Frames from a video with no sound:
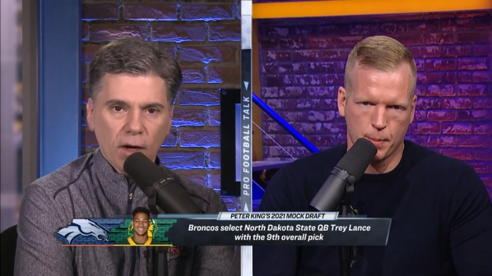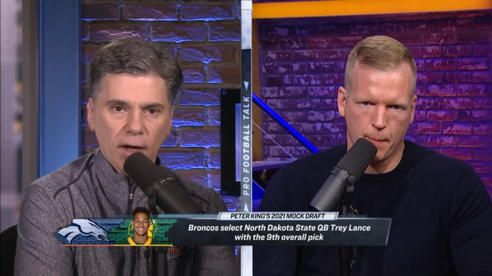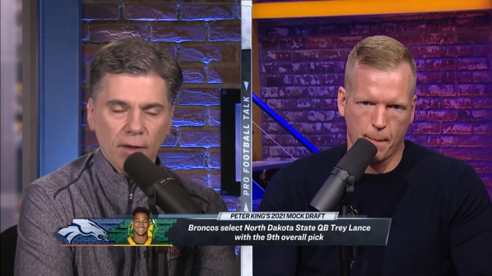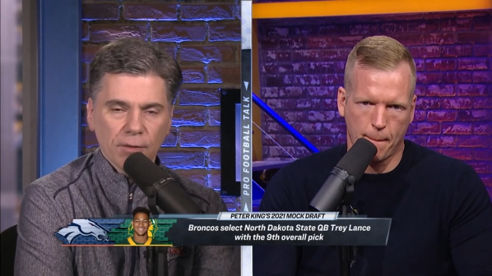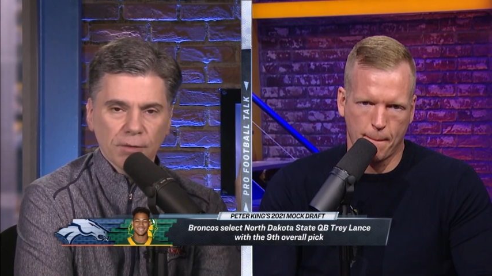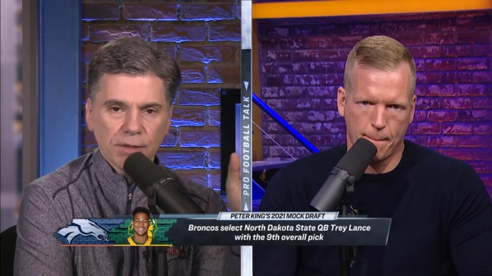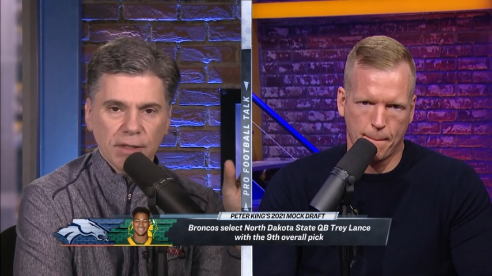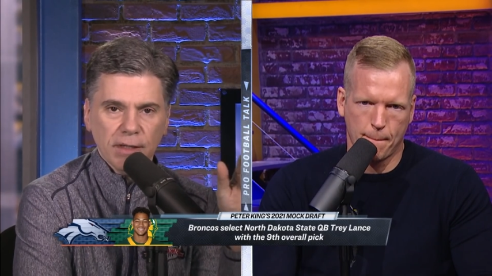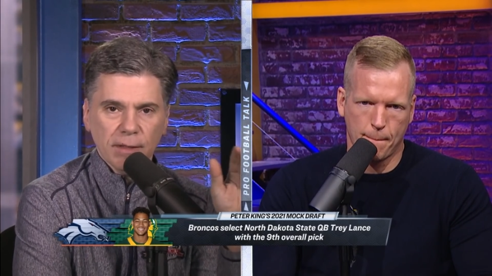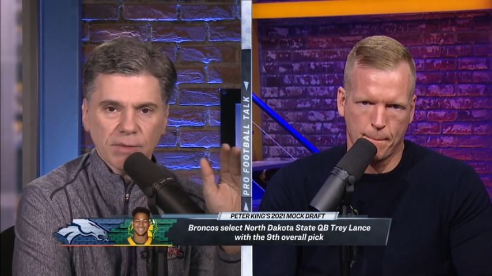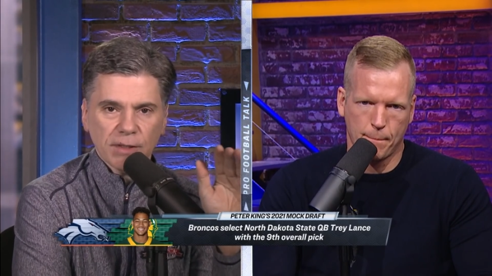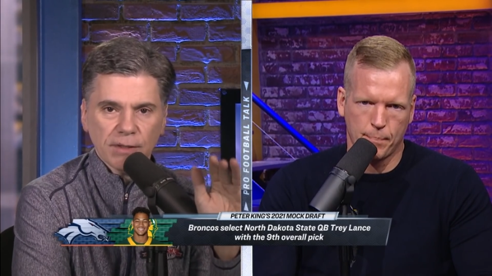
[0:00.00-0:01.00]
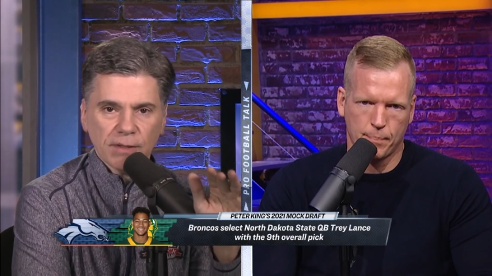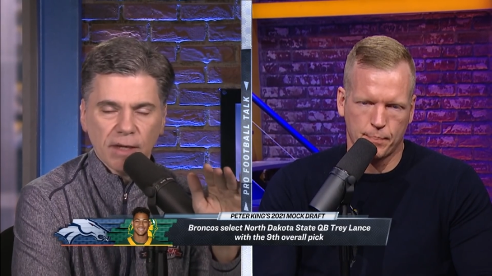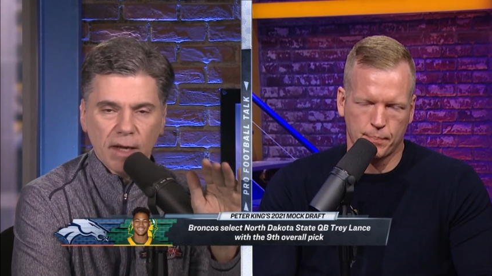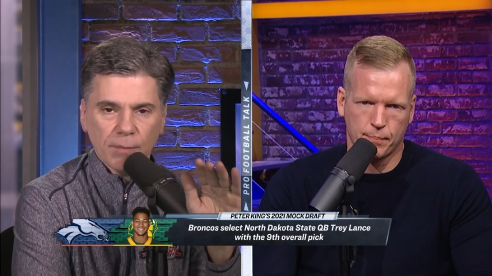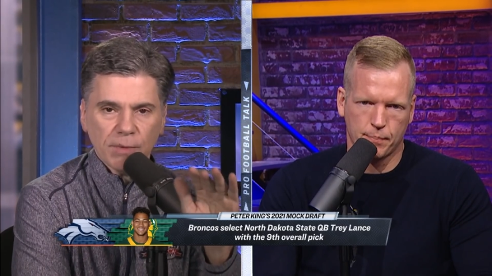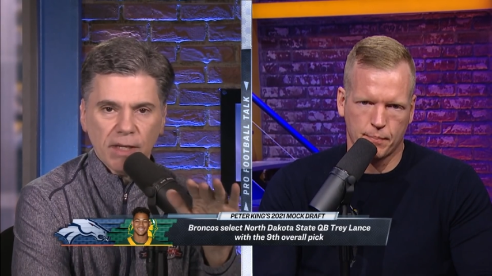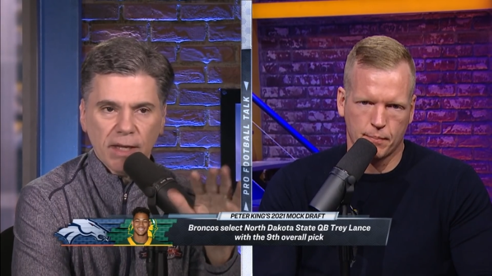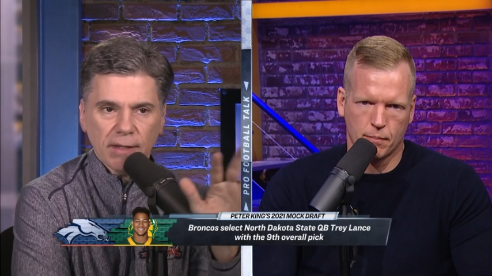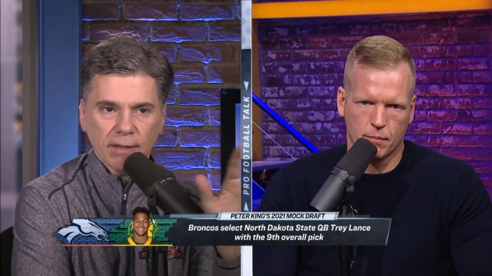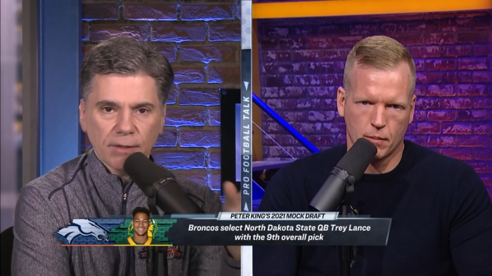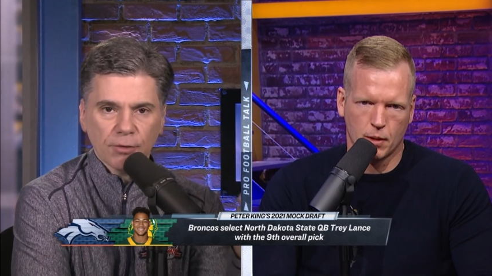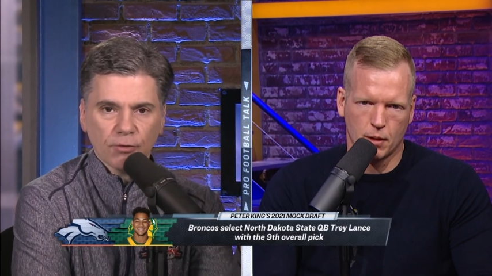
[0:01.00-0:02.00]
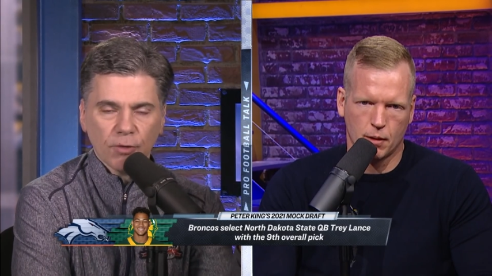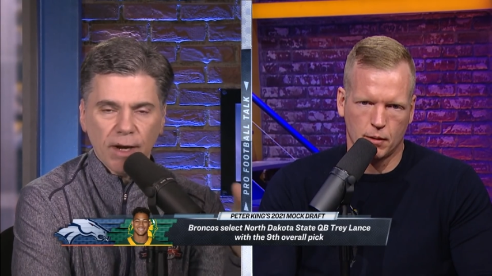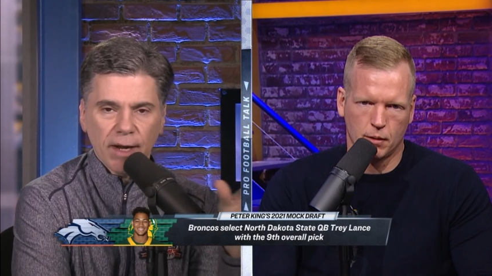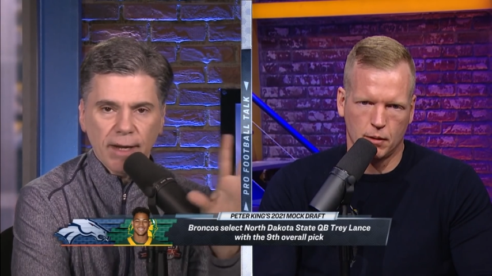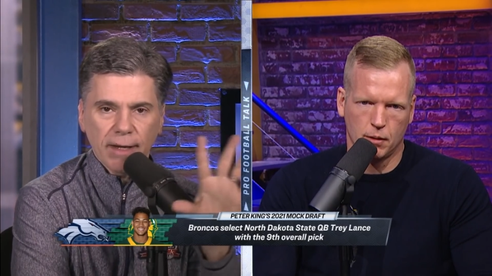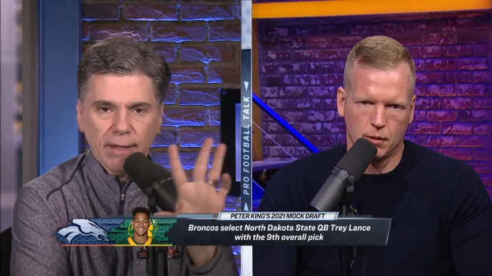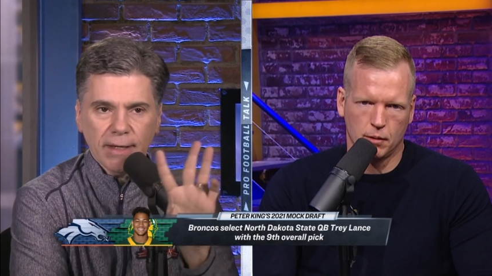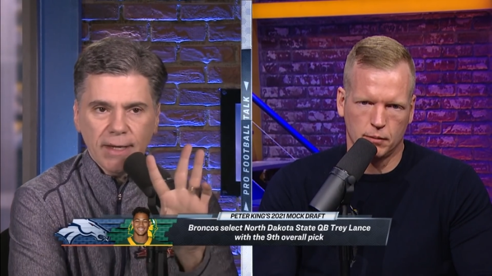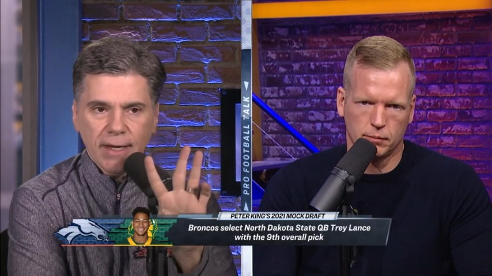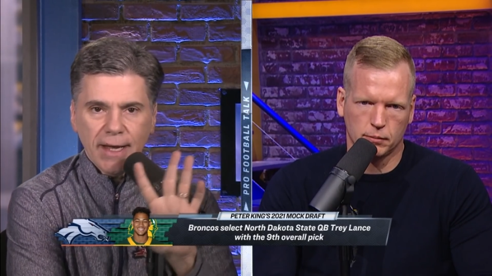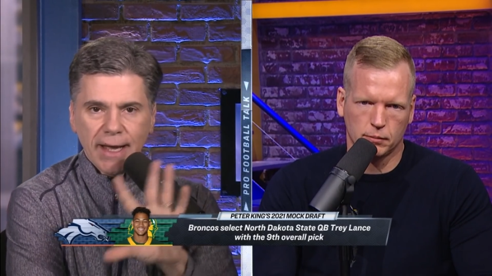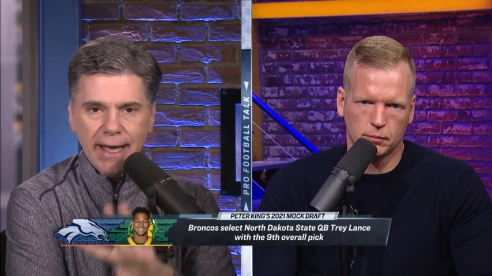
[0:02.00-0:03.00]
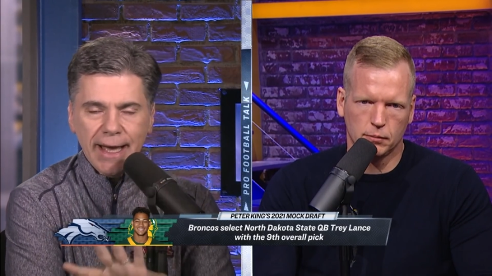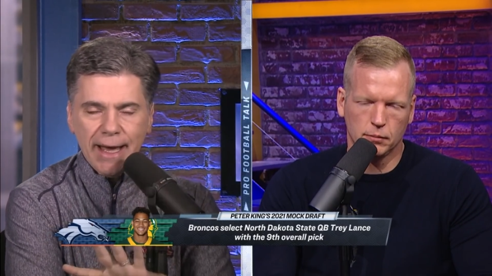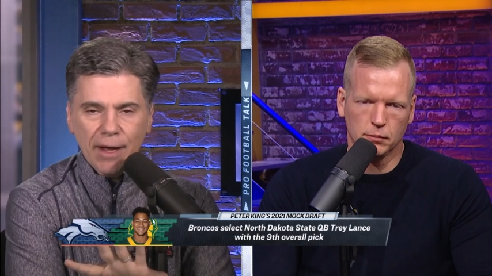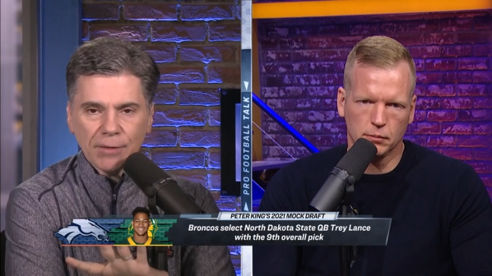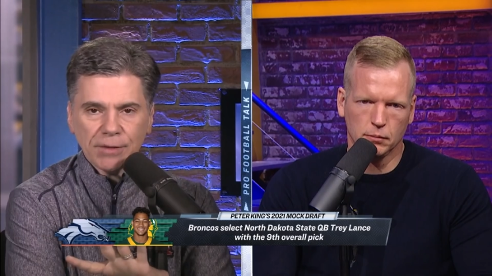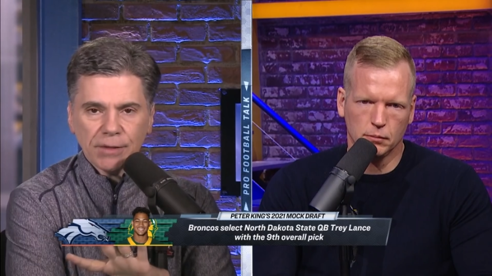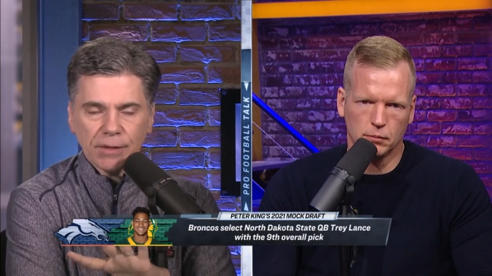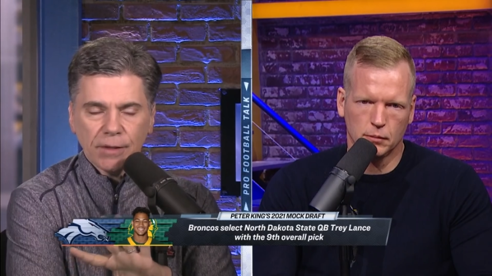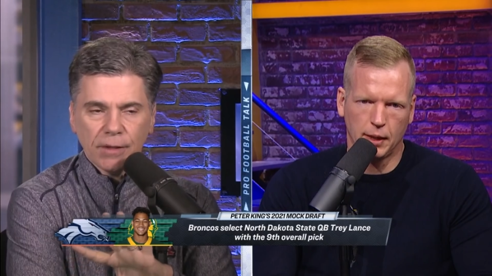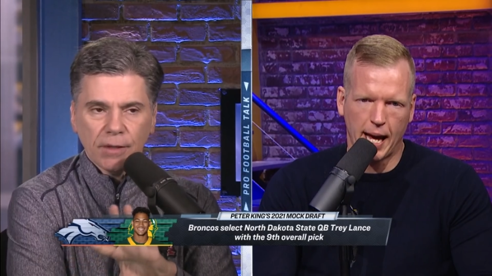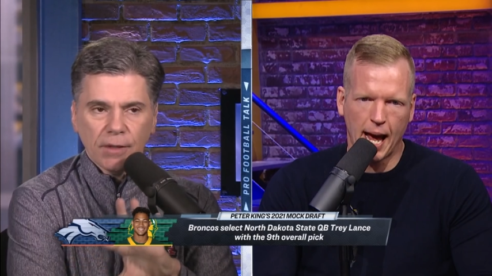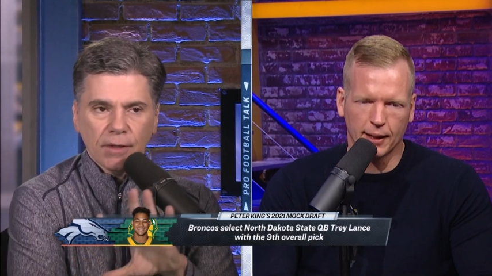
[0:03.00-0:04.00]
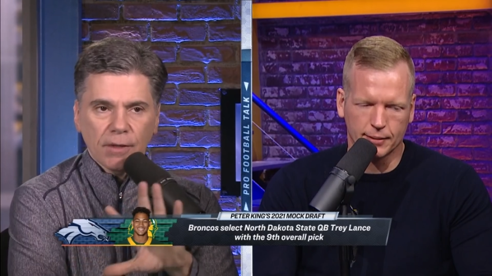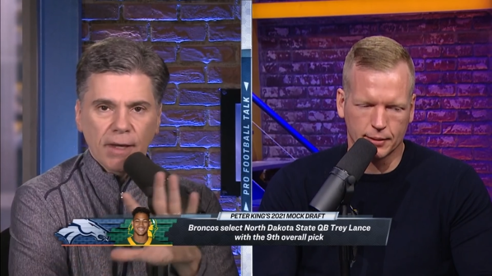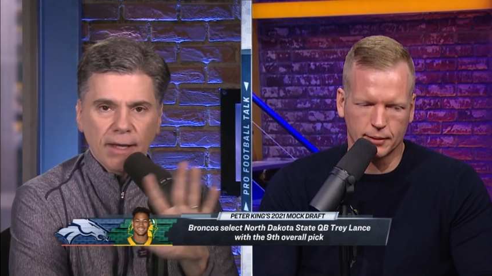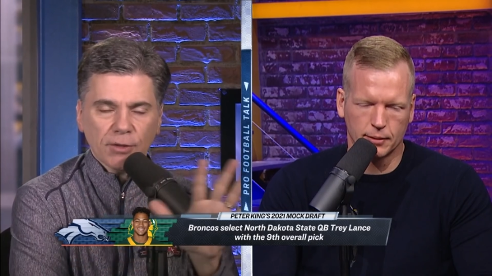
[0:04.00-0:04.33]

Speaker 1: other teams in the top 10 to trade out Yes.